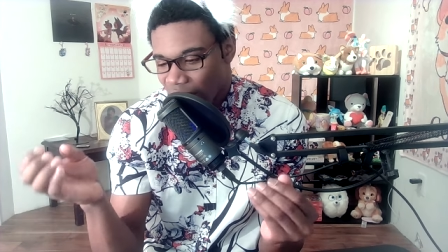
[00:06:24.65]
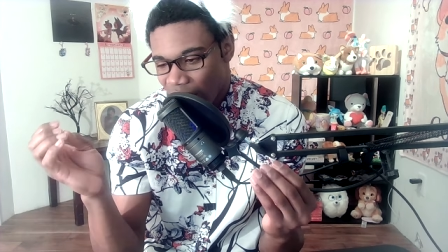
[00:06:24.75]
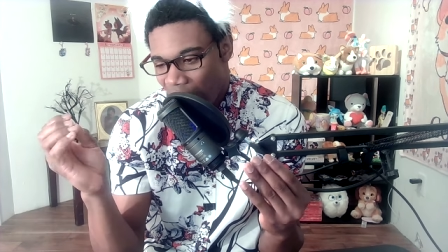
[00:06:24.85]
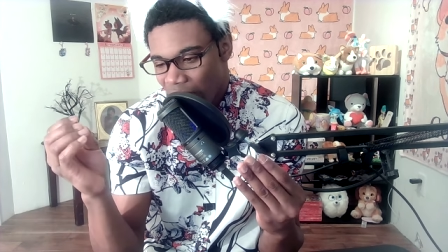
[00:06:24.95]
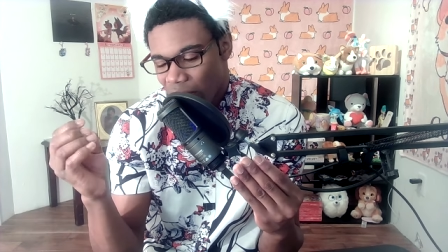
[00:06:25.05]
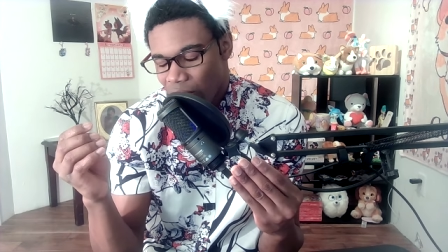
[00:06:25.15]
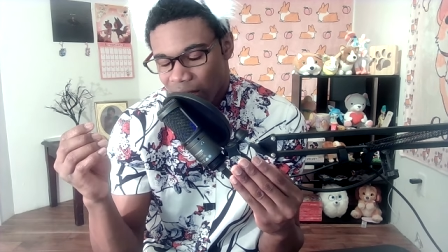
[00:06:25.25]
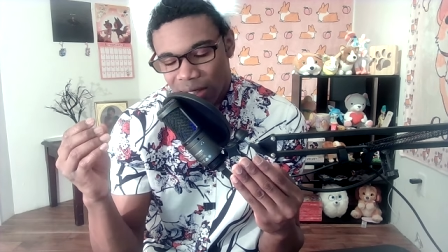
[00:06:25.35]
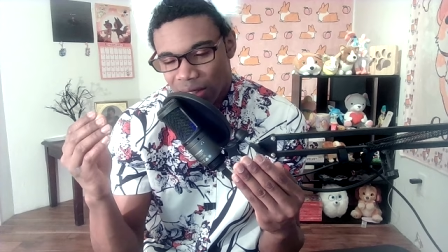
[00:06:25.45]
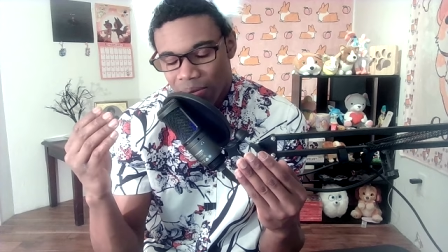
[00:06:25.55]
Like, I don't
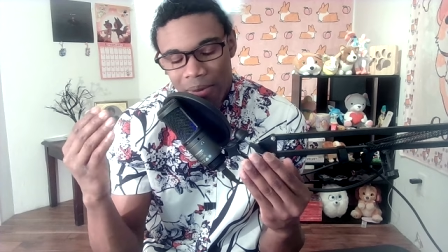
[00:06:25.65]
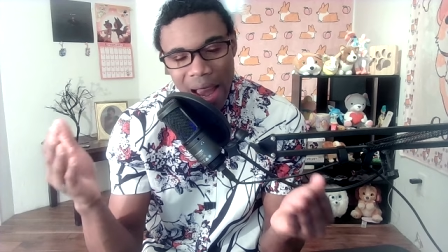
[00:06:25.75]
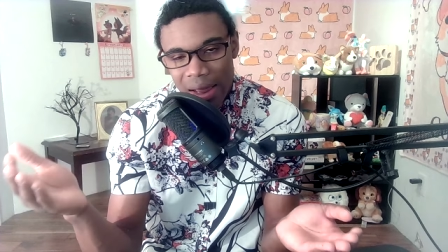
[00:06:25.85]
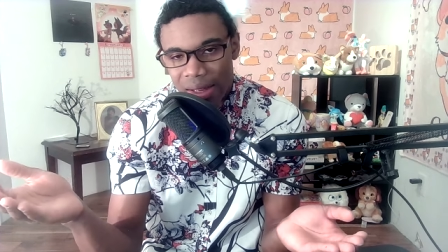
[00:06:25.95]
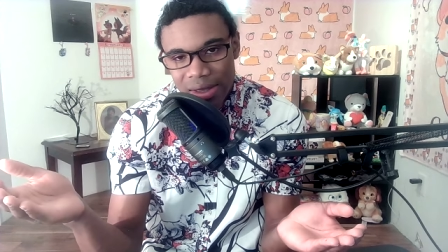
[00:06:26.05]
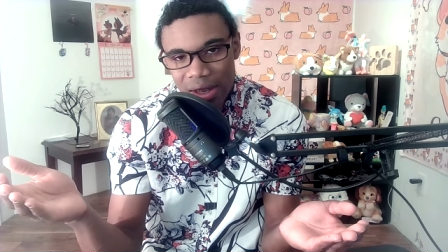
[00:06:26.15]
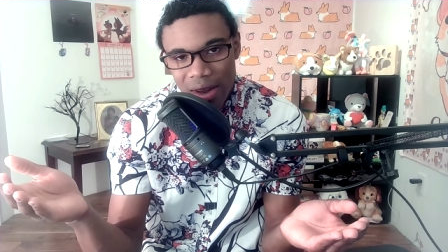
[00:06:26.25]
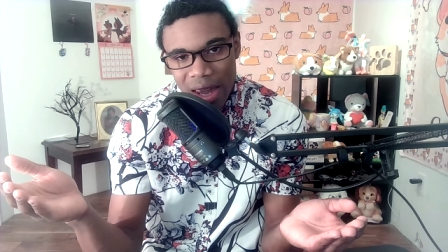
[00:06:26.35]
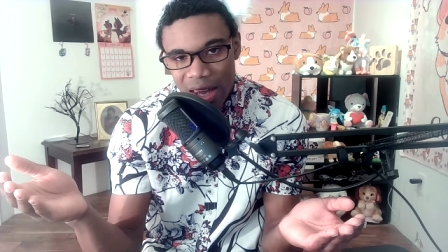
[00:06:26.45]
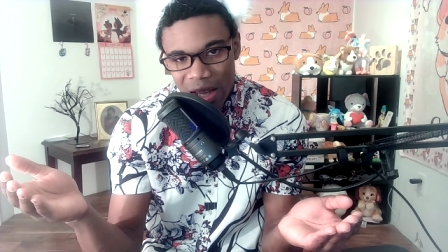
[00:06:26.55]
wish malice
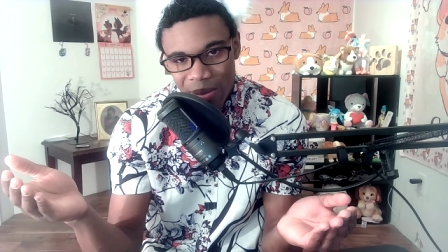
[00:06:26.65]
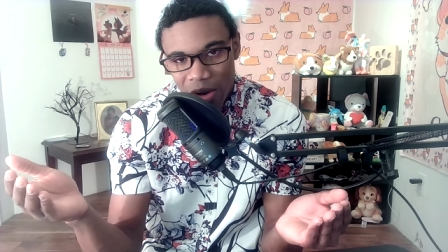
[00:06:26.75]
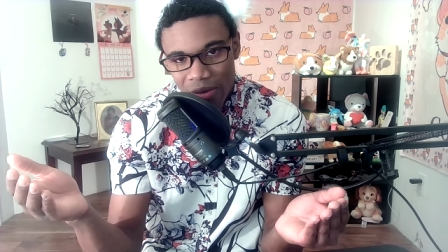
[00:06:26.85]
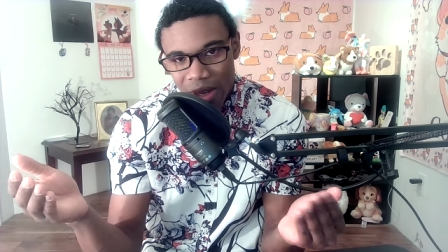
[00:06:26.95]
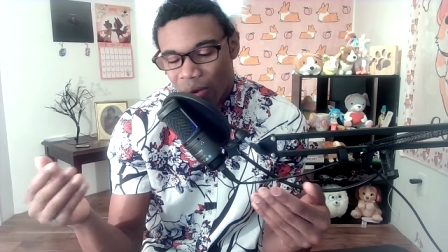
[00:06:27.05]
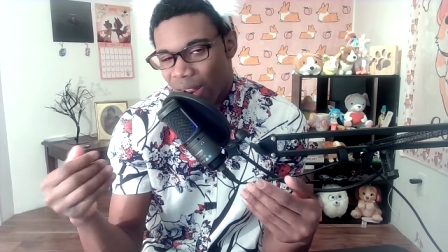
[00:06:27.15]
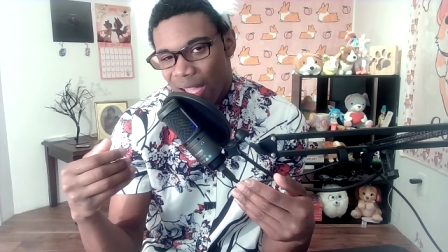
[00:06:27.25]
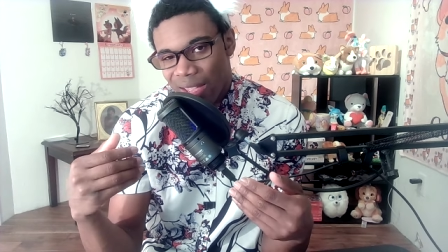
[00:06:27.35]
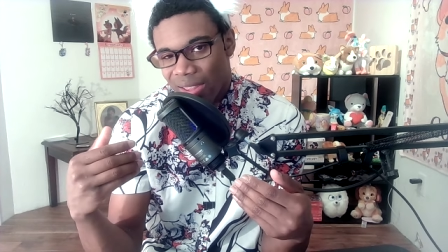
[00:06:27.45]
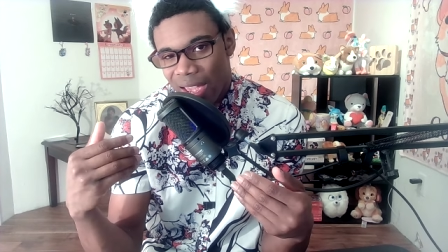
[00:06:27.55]
on any movie. When
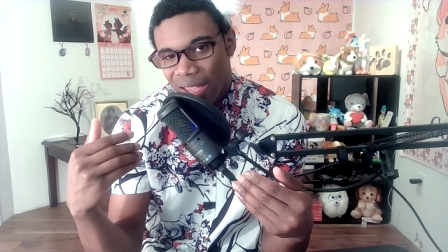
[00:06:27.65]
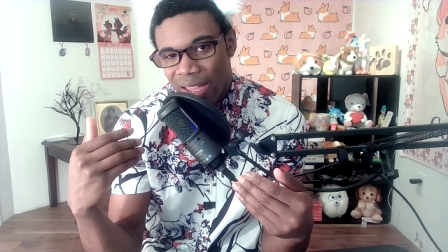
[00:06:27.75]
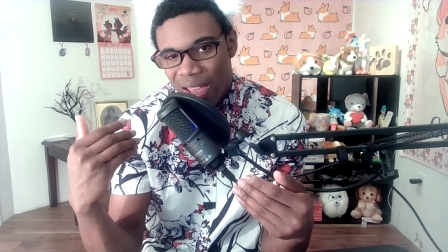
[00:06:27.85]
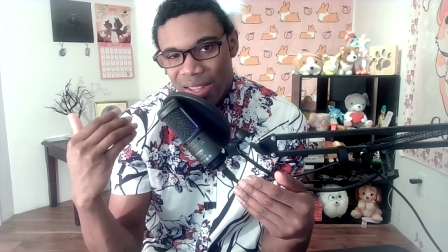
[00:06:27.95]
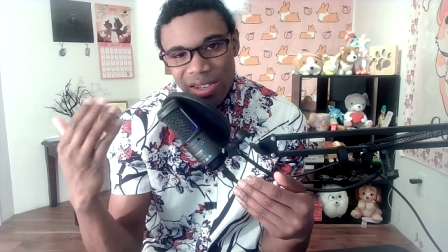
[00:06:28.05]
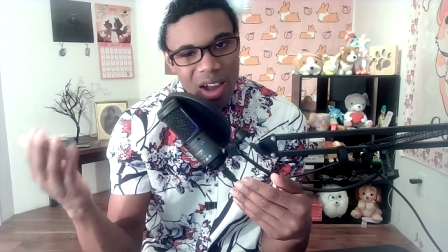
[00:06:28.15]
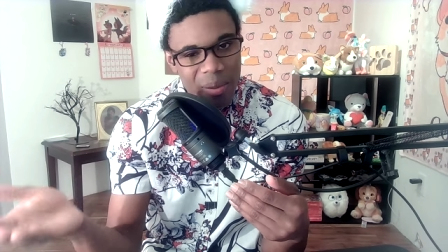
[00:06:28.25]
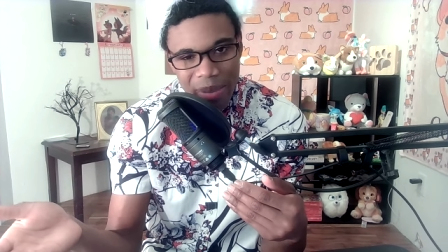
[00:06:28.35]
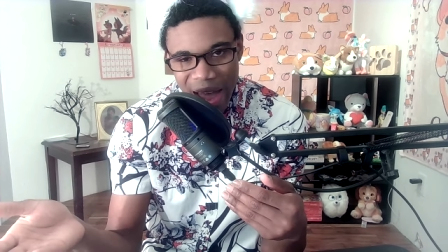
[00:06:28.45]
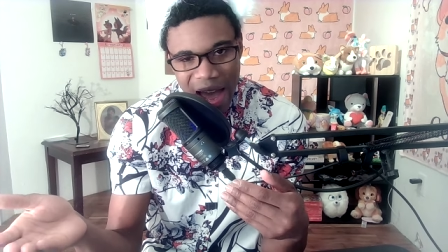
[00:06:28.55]
I, like,
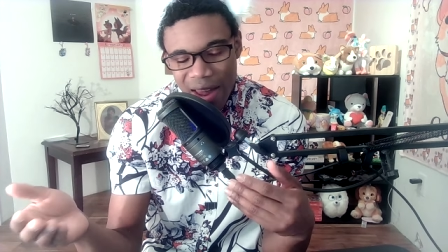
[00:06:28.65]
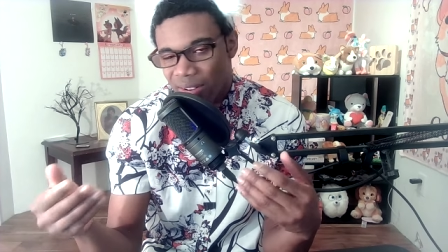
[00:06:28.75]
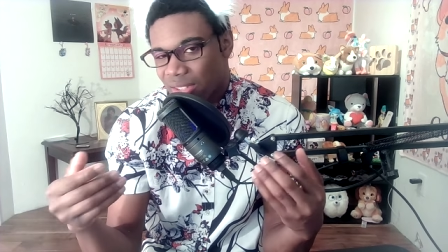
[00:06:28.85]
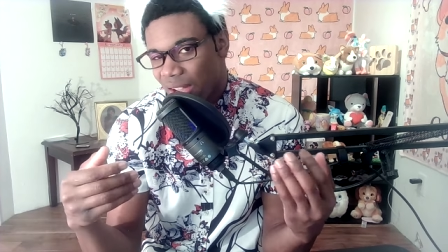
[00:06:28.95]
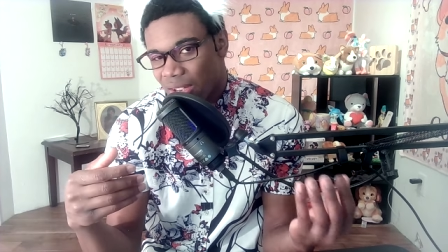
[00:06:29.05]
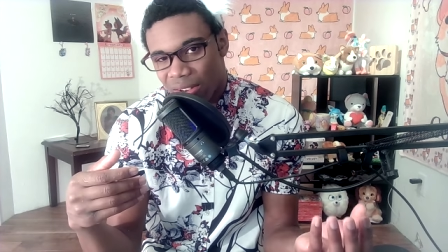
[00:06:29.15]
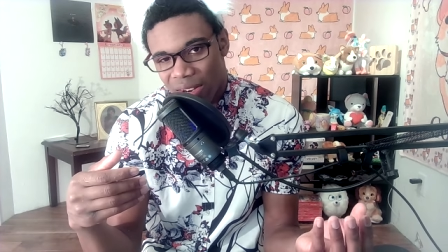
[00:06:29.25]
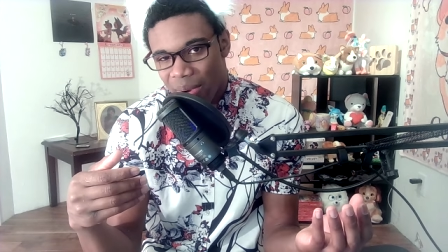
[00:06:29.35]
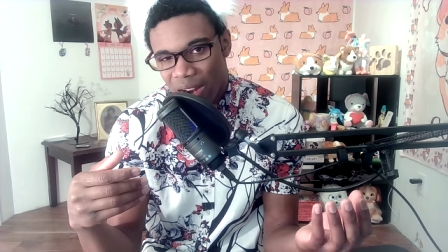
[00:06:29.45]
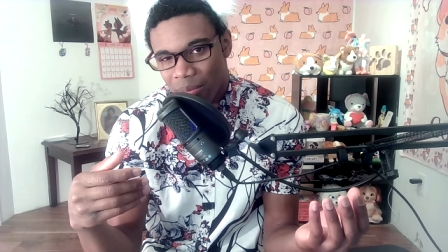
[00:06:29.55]
talk bad or talk
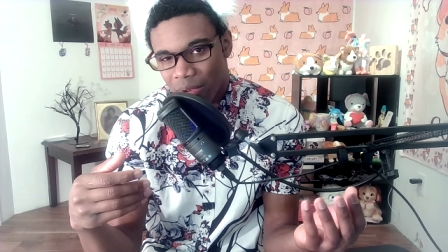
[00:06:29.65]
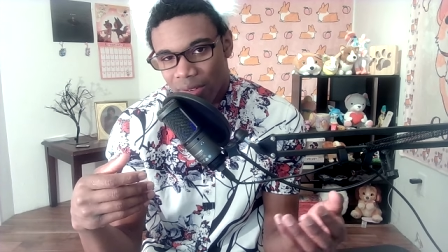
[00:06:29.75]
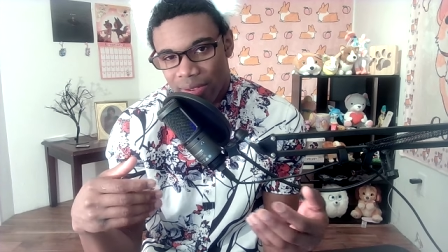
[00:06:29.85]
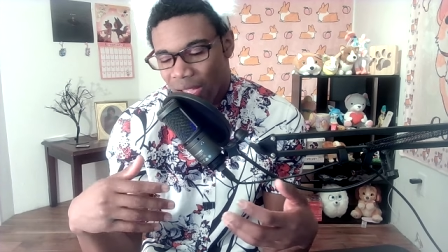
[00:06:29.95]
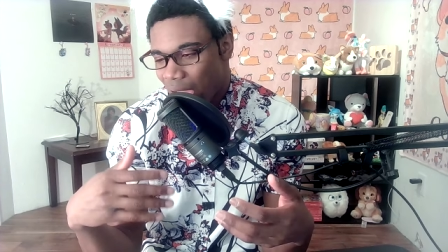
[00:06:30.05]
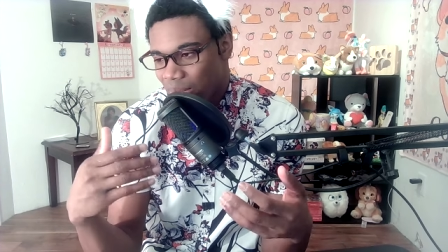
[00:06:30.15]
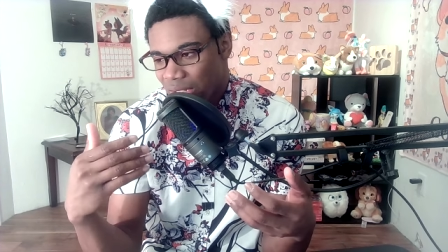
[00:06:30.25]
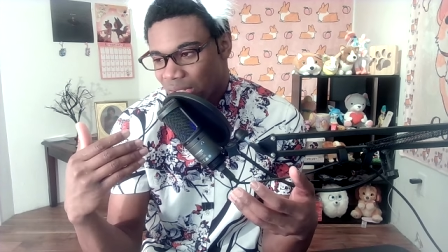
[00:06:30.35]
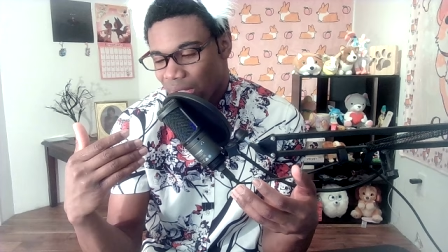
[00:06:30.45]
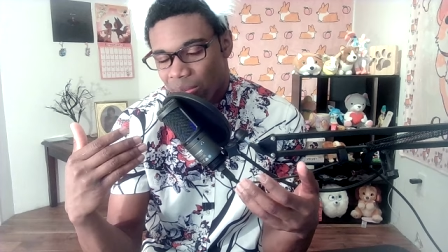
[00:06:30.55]
good about a movie, I'm
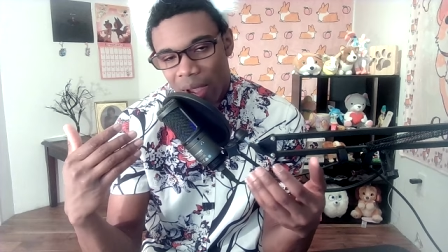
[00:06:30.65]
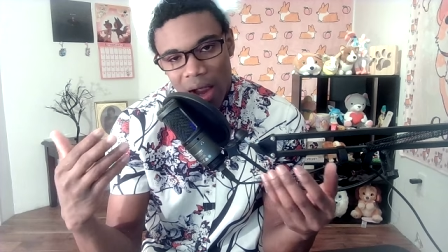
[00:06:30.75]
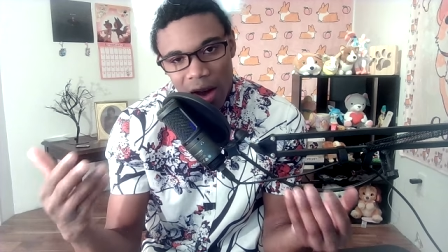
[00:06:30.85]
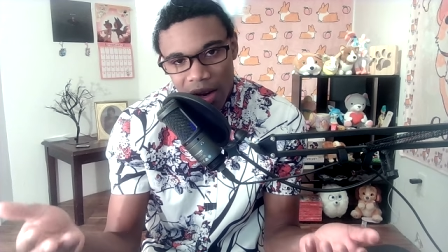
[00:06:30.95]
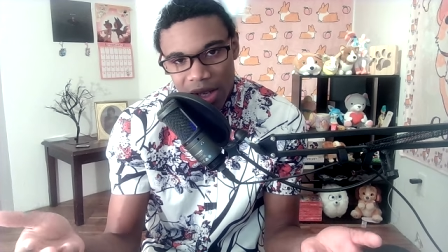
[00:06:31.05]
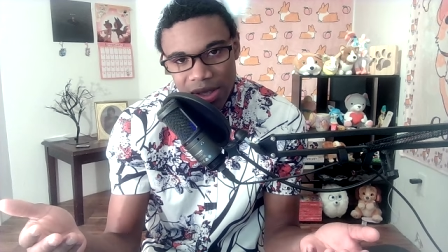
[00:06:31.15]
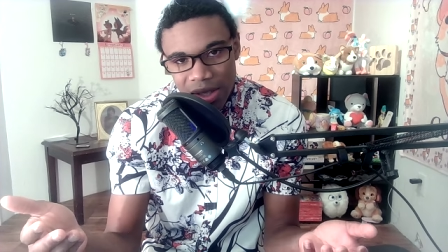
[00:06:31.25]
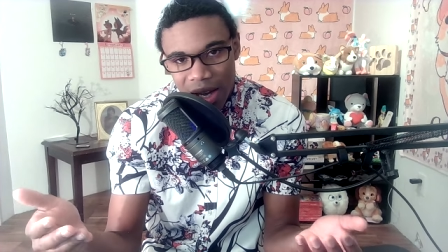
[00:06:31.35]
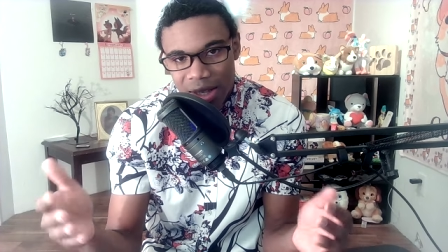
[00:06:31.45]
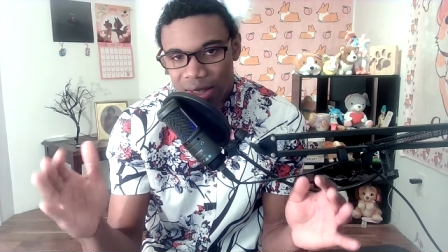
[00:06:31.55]
just giving my honest
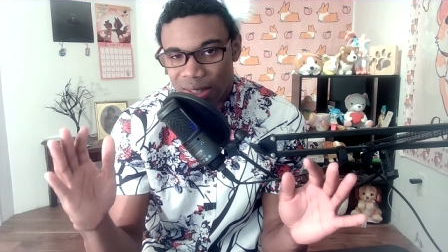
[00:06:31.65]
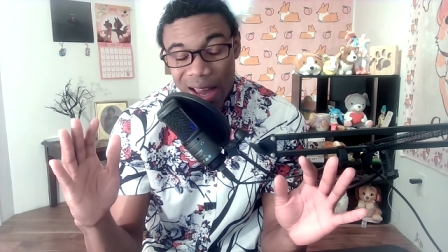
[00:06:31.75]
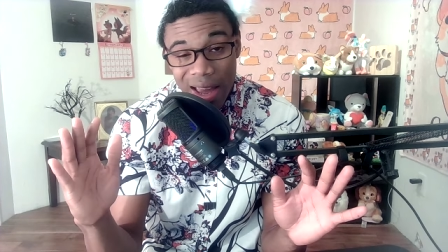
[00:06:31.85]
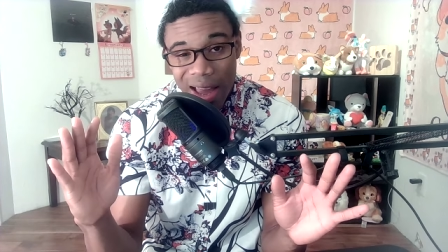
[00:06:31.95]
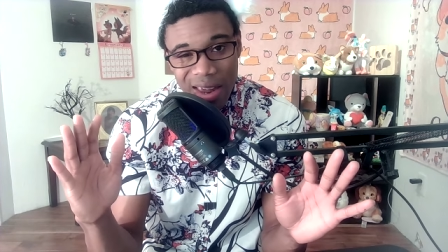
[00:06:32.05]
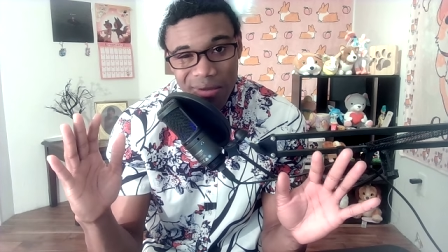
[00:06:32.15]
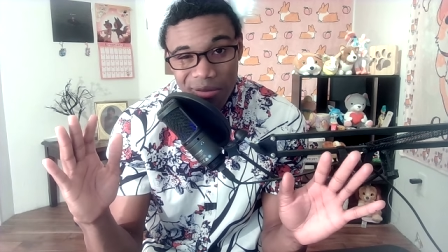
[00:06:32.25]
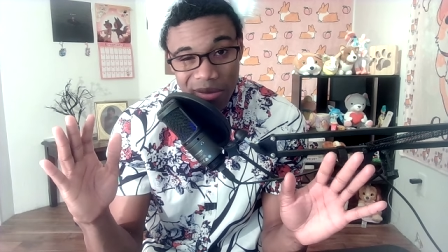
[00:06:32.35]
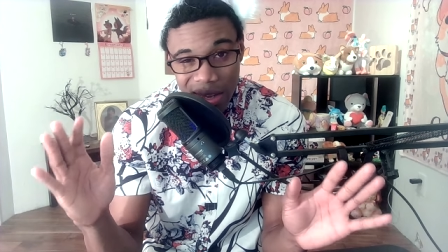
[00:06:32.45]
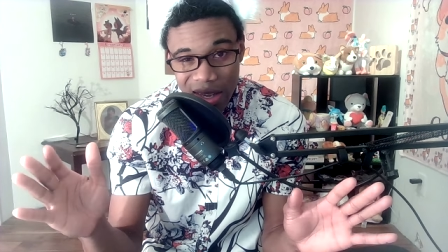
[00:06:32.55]
thoughts. And I, I
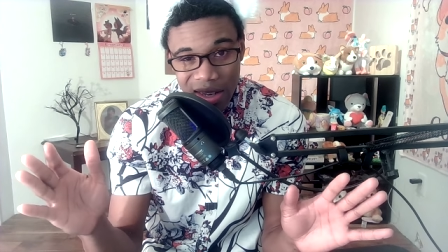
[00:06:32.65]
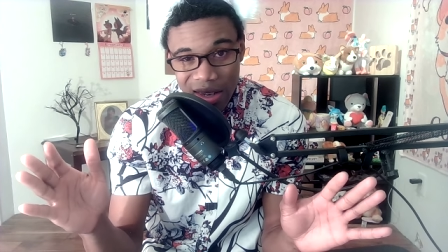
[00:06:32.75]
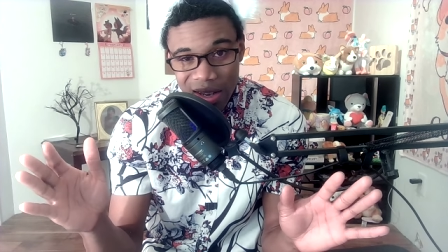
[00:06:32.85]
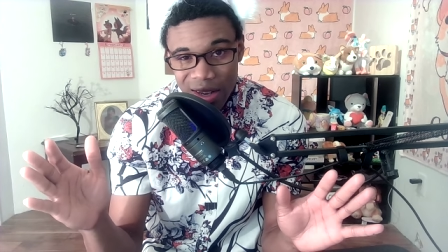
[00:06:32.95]
don't mean